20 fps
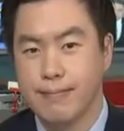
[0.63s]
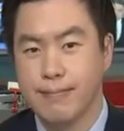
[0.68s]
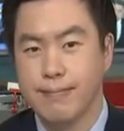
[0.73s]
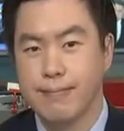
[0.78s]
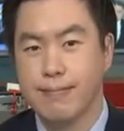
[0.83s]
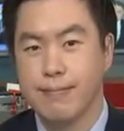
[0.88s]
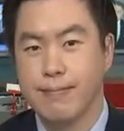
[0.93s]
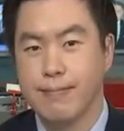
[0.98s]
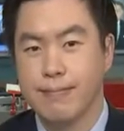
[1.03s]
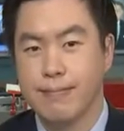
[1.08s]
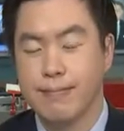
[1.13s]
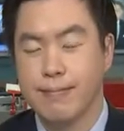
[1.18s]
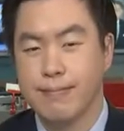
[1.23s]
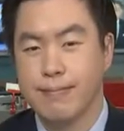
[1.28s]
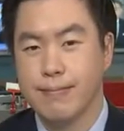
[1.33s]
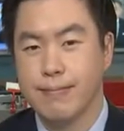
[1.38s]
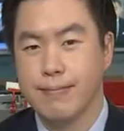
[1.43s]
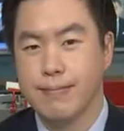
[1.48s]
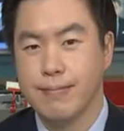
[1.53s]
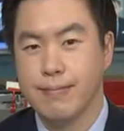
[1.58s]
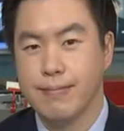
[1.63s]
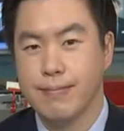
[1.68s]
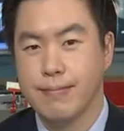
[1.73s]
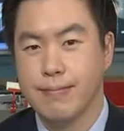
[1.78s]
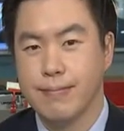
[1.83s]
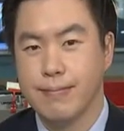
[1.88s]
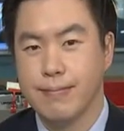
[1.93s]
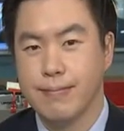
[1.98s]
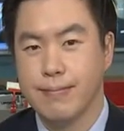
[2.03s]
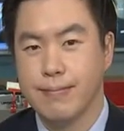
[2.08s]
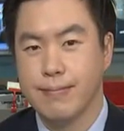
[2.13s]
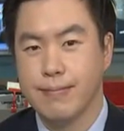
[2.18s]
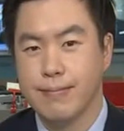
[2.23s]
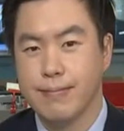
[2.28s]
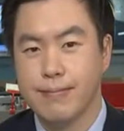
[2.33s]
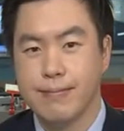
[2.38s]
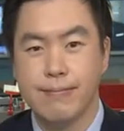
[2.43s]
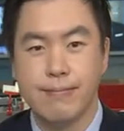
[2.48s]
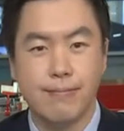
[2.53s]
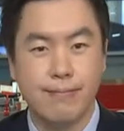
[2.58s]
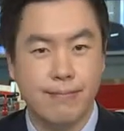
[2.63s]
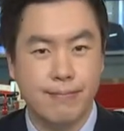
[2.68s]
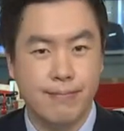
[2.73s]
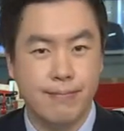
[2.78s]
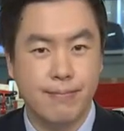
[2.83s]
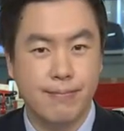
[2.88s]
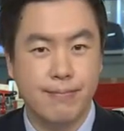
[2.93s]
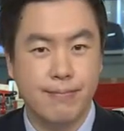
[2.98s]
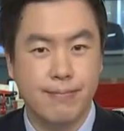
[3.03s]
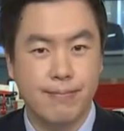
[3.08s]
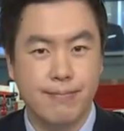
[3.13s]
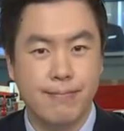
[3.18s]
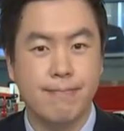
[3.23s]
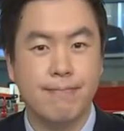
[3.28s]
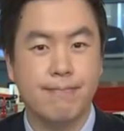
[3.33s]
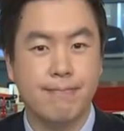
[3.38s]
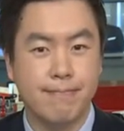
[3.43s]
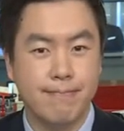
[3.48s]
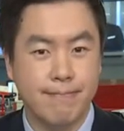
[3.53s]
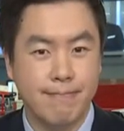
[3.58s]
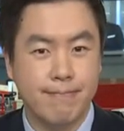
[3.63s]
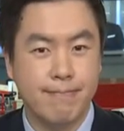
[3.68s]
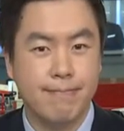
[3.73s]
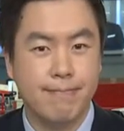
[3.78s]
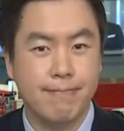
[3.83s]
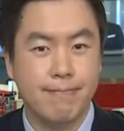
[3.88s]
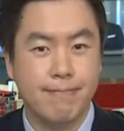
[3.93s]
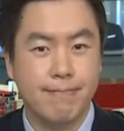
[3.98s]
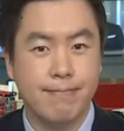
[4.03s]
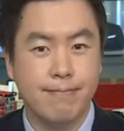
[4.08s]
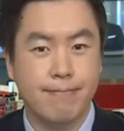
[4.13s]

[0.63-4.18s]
The person shown says nothing.